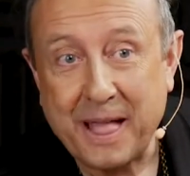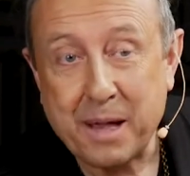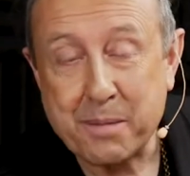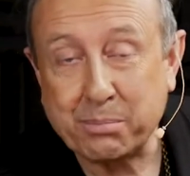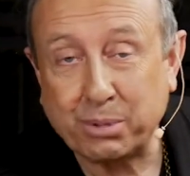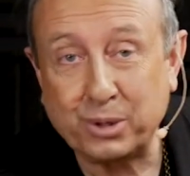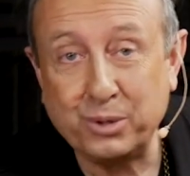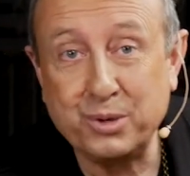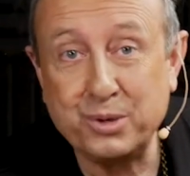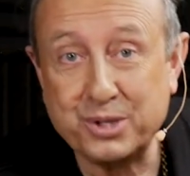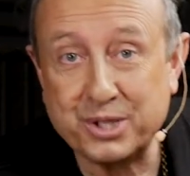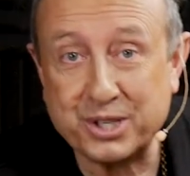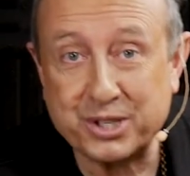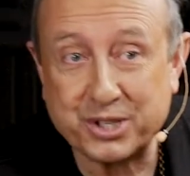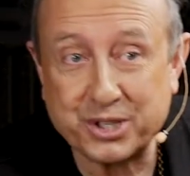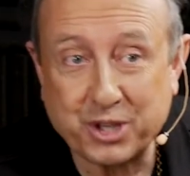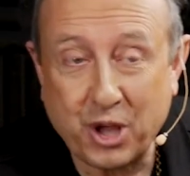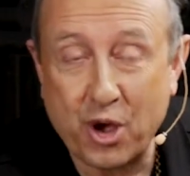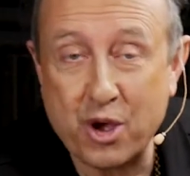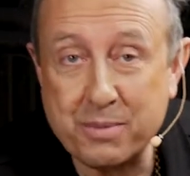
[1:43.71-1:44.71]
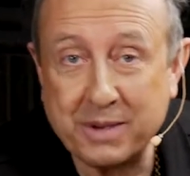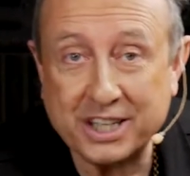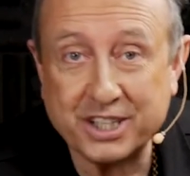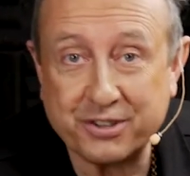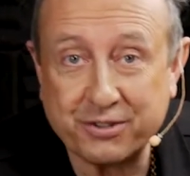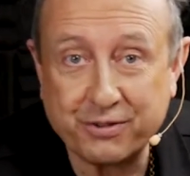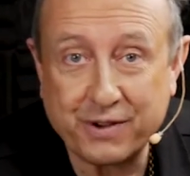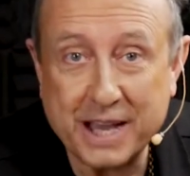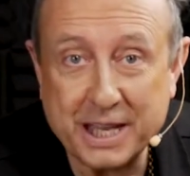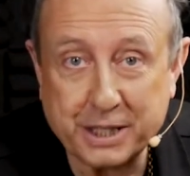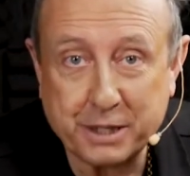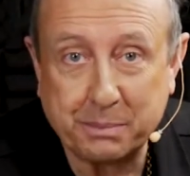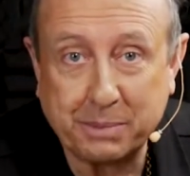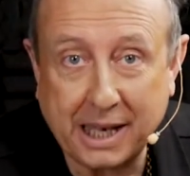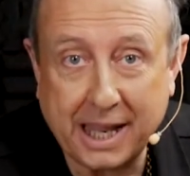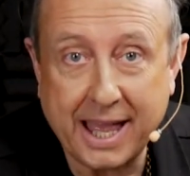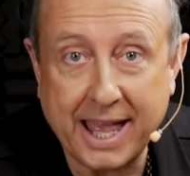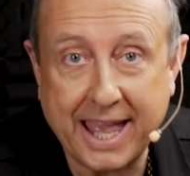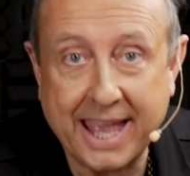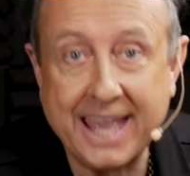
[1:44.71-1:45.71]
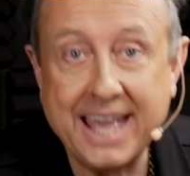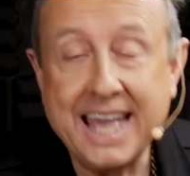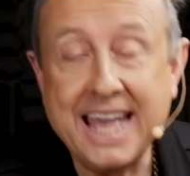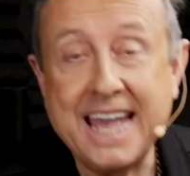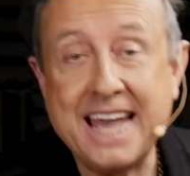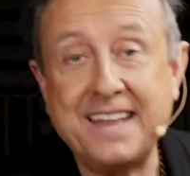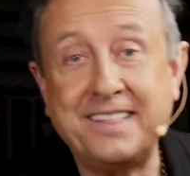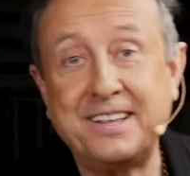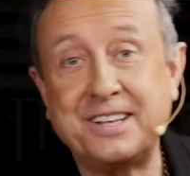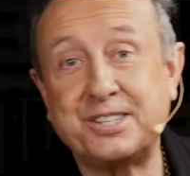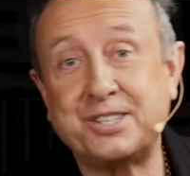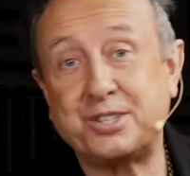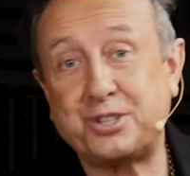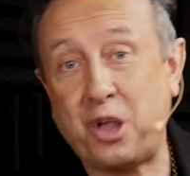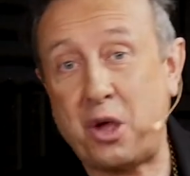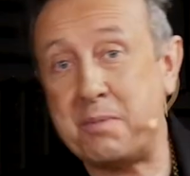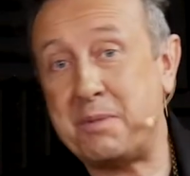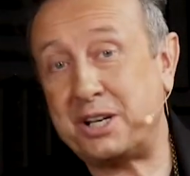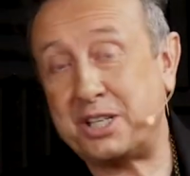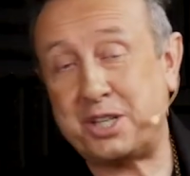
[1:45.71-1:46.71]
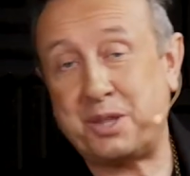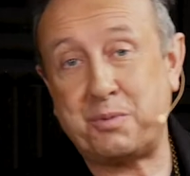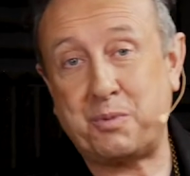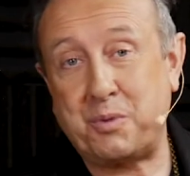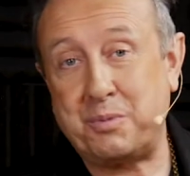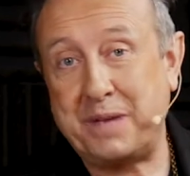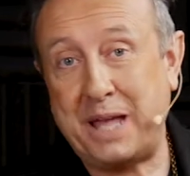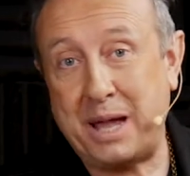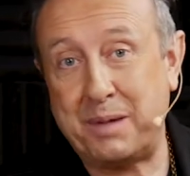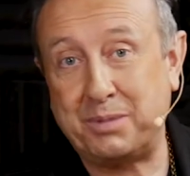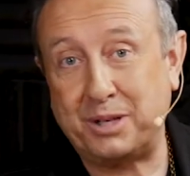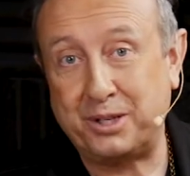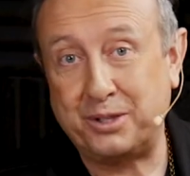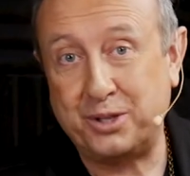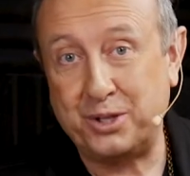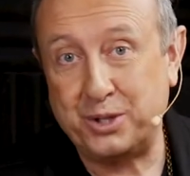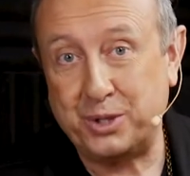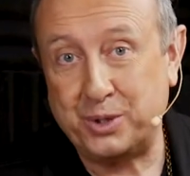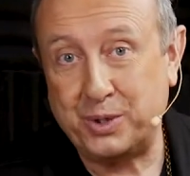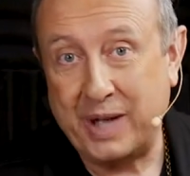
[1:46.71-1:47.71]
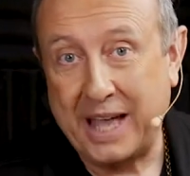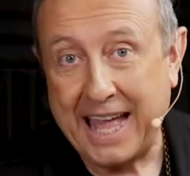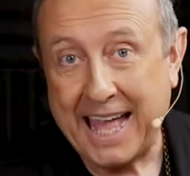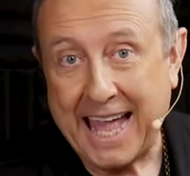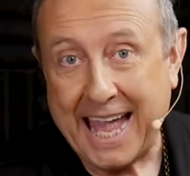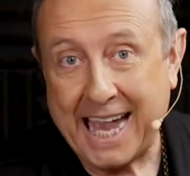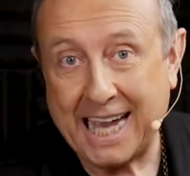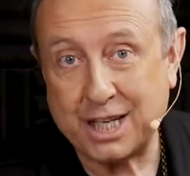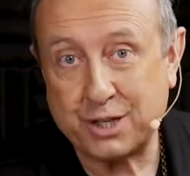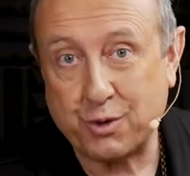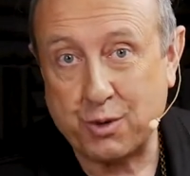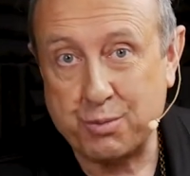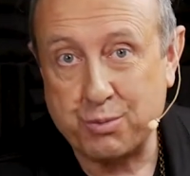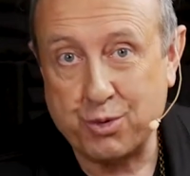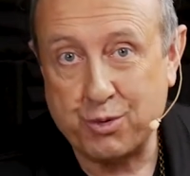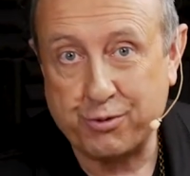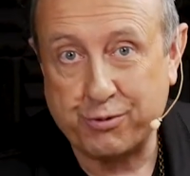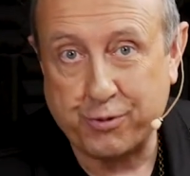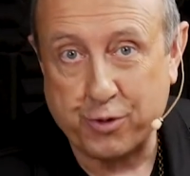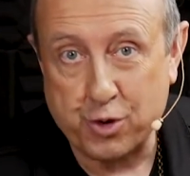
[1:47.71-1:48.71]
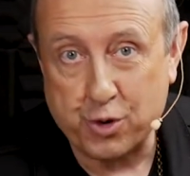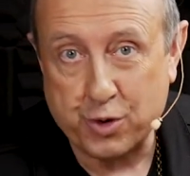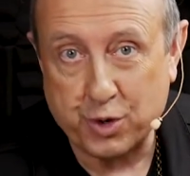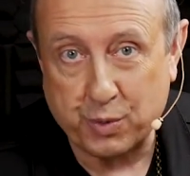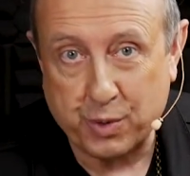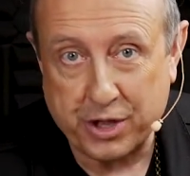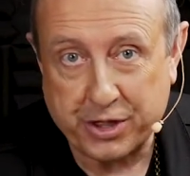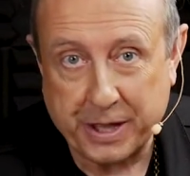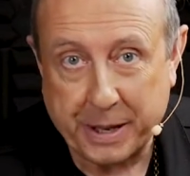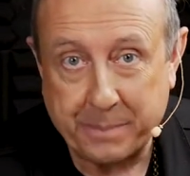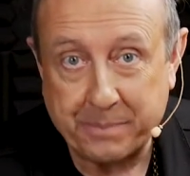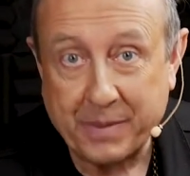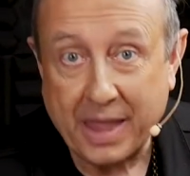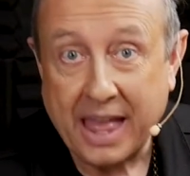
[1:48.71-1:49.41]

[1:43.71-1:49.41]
Blues is so much fun to play, and there's so much that we'll be able to do as we move forward with it.